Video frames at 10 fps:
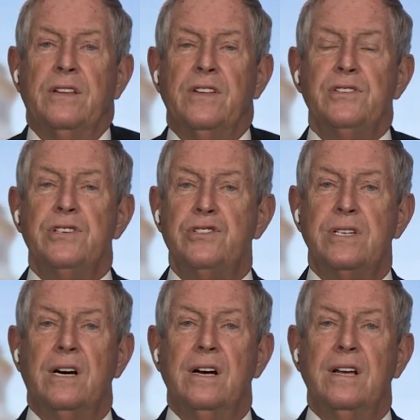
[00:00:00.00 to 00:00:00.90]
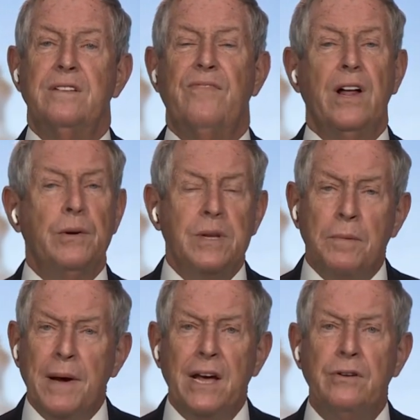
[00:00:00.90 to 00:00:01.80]
this is following the
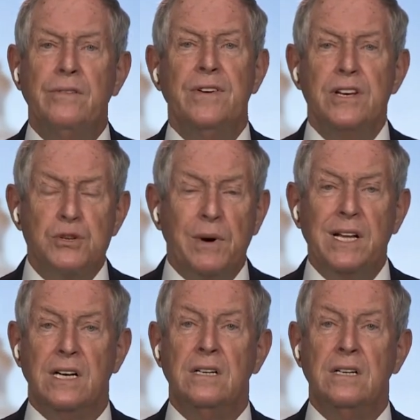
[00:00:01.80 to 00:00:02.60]
pattern of Venezuela,